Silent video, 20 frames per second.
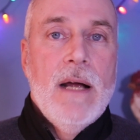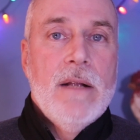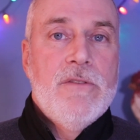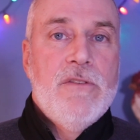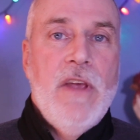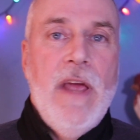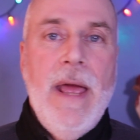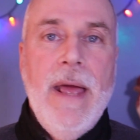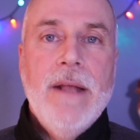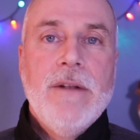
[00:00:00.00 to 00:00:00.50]

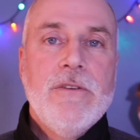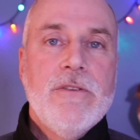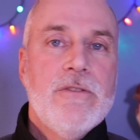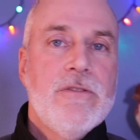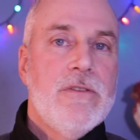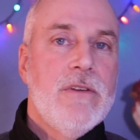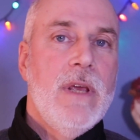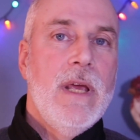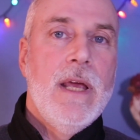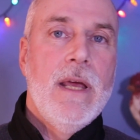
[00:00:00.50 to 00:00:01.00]

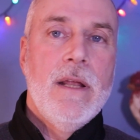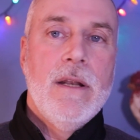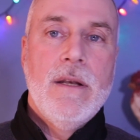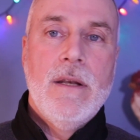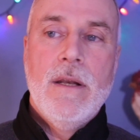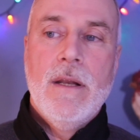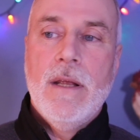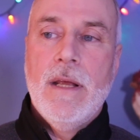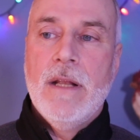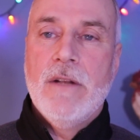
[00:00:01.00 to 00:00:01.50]
tents
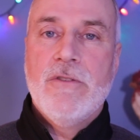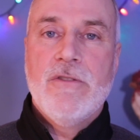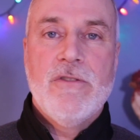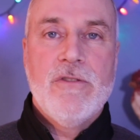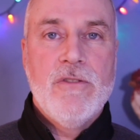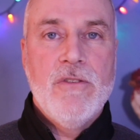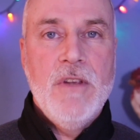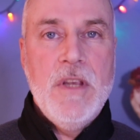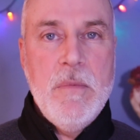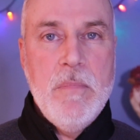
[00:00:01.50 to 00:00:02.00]
and
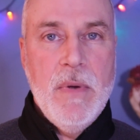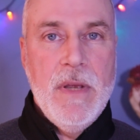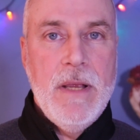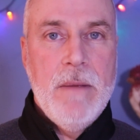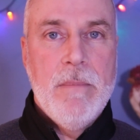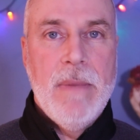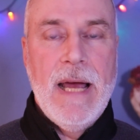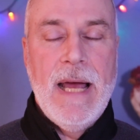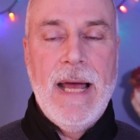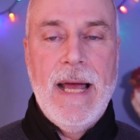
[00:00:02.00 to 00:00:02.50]

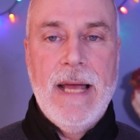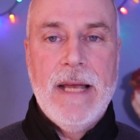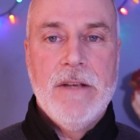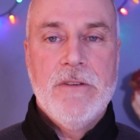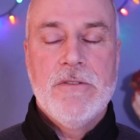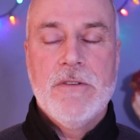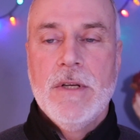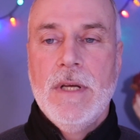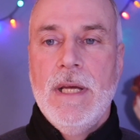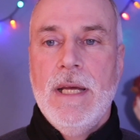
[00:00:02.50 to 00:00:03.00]
sleeping
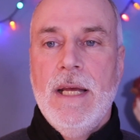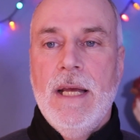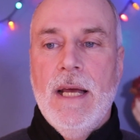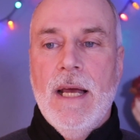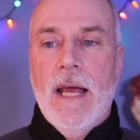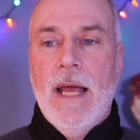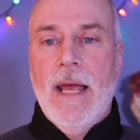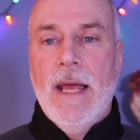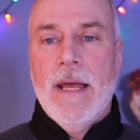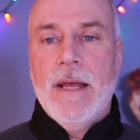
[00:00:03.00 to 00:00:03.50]
bags.
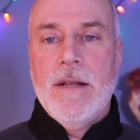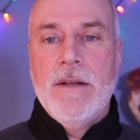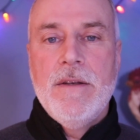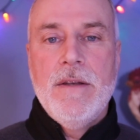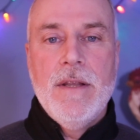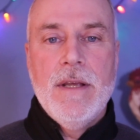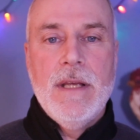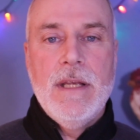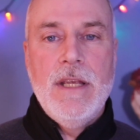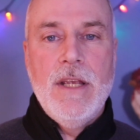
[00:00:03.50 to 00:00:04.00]

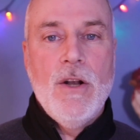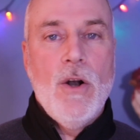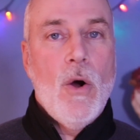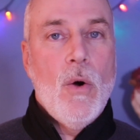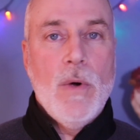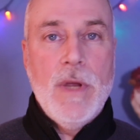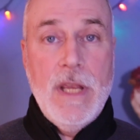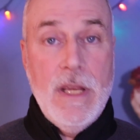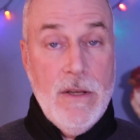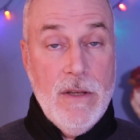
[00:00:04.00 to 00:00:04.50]
And, you
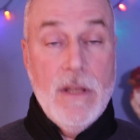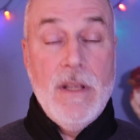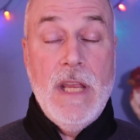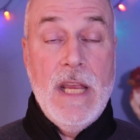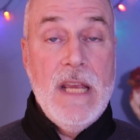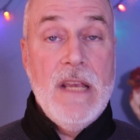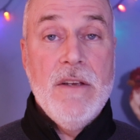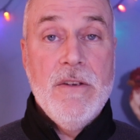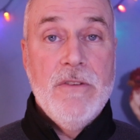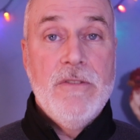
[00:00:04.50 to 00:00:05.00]
know,
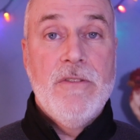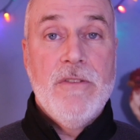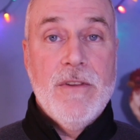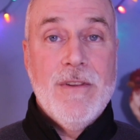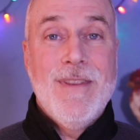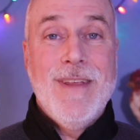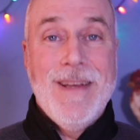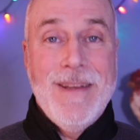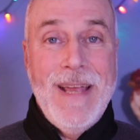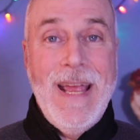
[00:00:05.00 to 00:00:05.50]
he is
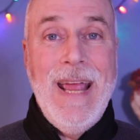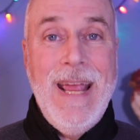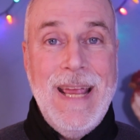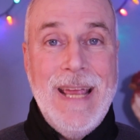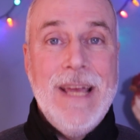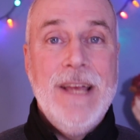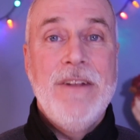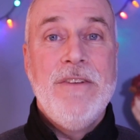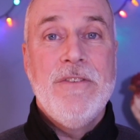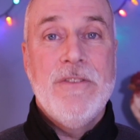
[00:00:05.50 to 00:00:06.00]
the
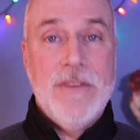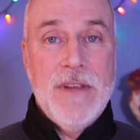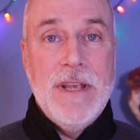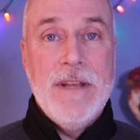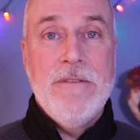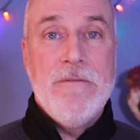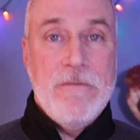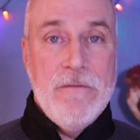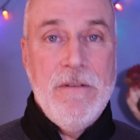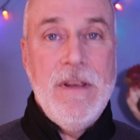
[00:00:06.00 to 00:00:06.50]
hands
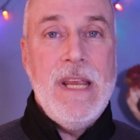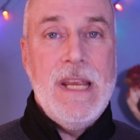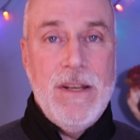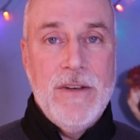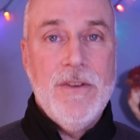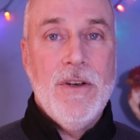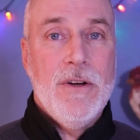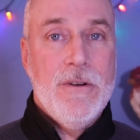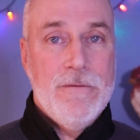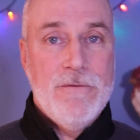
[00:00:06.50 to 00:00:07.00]
and
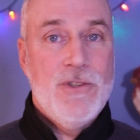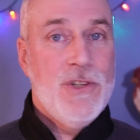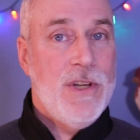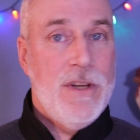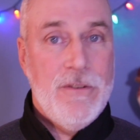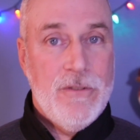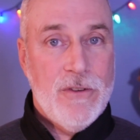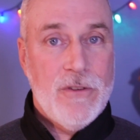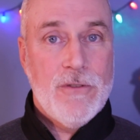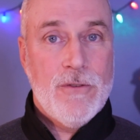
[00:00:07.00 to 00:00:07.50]
feet of
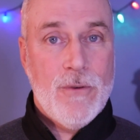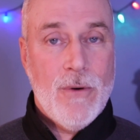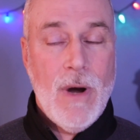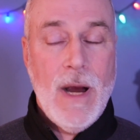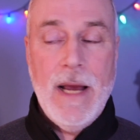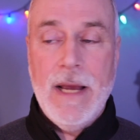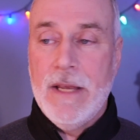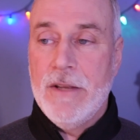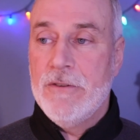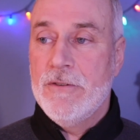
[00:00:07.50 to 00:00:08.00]
Jesus
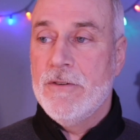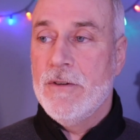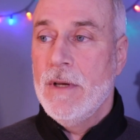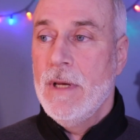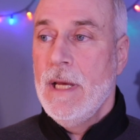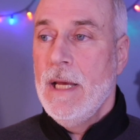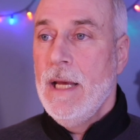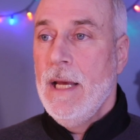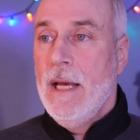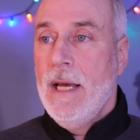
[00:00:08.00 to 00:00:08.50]
Christ.
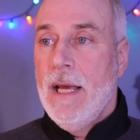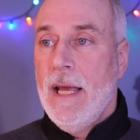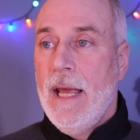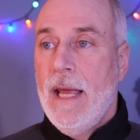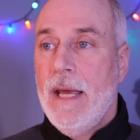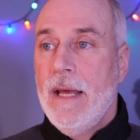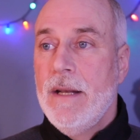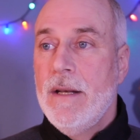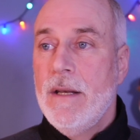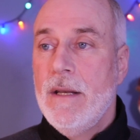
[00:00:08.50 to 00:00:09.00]

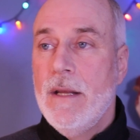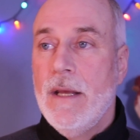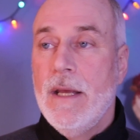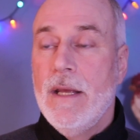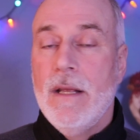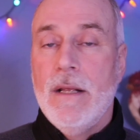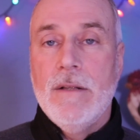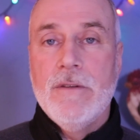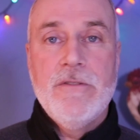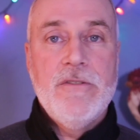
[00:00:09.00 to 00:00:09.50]
And it,